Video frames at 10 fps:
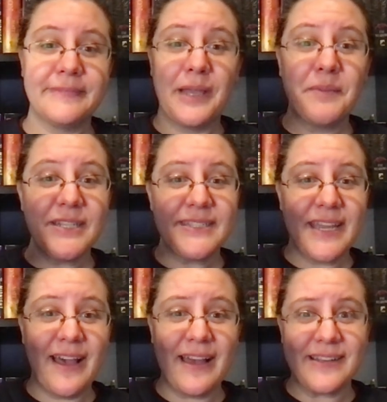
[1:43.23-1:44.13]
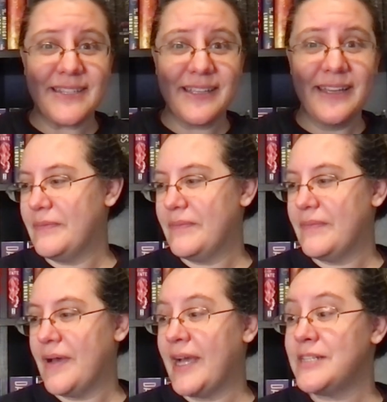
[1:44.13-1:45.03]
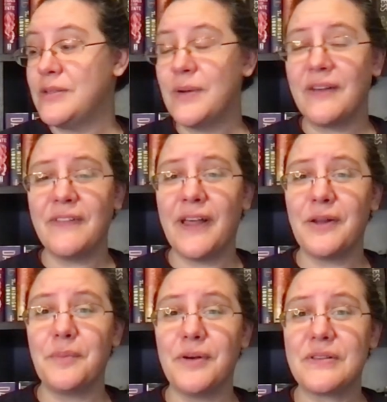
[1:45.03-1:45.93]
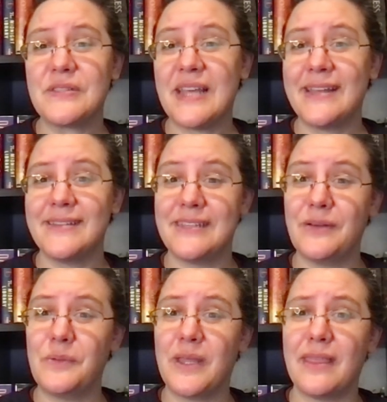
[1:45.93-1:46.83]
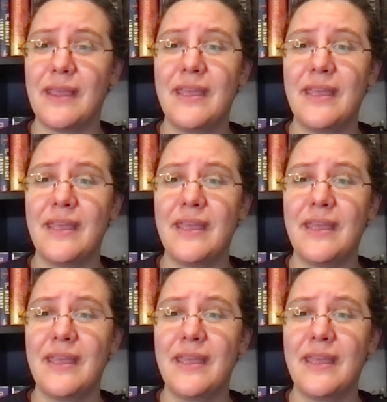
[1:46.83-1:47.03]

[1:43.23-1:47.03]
I'm going to say hot. I do have a lot of books that deal with